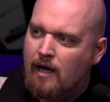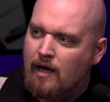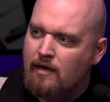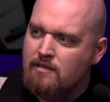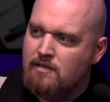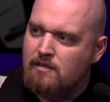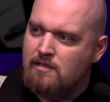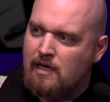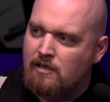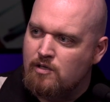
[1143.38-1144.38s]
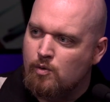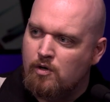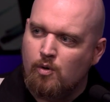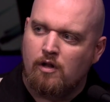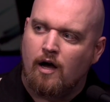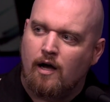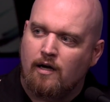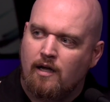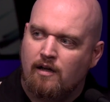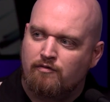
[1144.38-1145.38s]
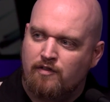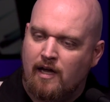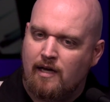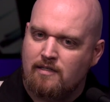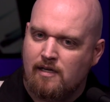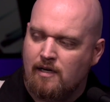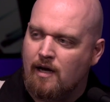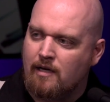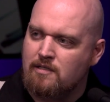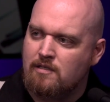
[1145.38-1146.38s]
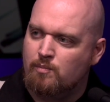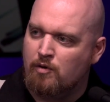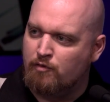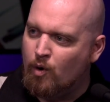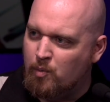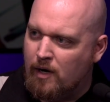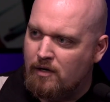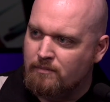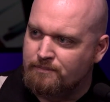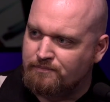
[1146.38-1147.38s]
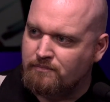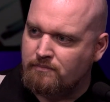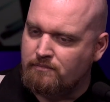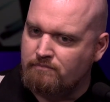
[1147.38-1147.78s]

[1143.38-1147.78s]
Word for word: And sent to a gulag if they did not perform well. Mm-hmm.